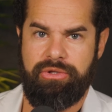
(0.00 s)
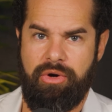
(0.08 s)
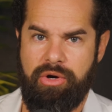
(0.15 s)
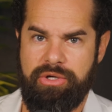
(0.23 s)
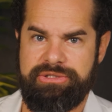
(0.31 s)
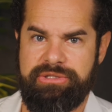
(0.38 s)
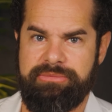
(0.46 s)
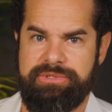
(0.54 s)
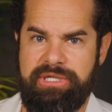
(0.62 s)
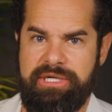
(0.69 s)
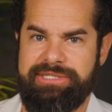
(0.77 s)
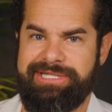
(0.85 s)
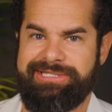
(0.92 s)
There are some
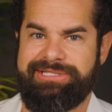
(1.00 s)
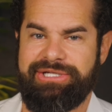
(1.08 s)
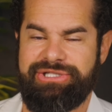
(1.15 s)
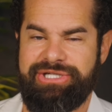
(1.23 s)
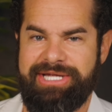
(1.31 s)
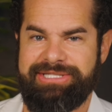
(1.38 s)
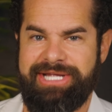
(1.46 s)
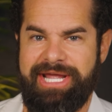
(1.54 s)
studies that suggest